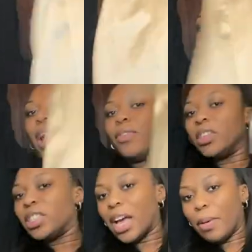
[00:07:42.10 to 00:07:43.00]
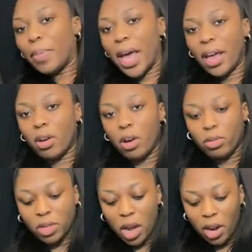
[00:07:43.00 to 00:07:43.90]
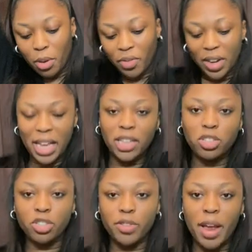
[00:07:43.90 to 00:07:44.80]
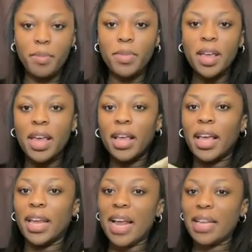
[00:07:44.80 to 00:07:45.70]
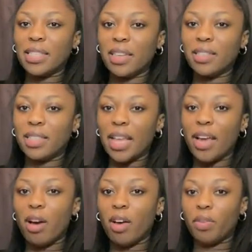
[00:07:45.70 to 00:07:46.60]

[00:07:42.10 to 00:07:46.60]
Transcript: in kind of a champagne gold colour with a lace trim. In essence, they are